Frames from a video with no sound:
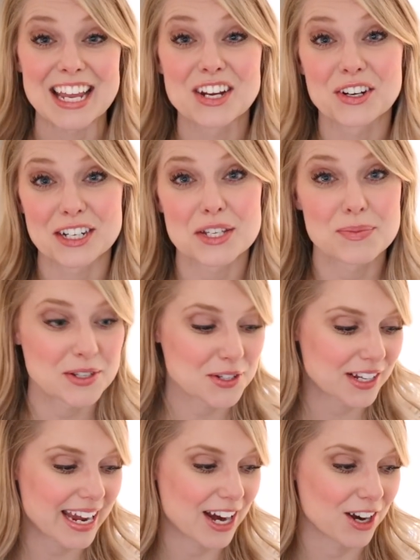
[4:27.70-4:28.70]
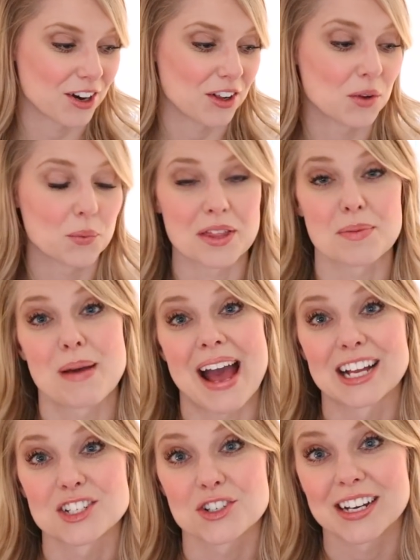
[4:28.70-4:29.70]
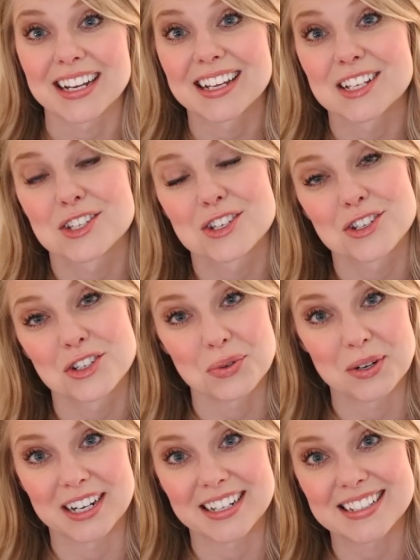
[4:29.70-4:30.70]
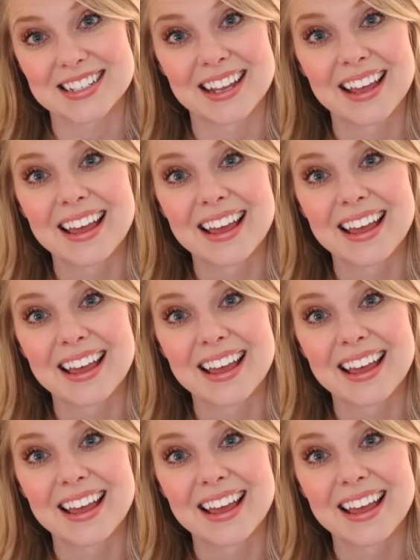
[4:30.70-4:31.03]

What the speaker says: A Christmas Carol with Patrick Stewart.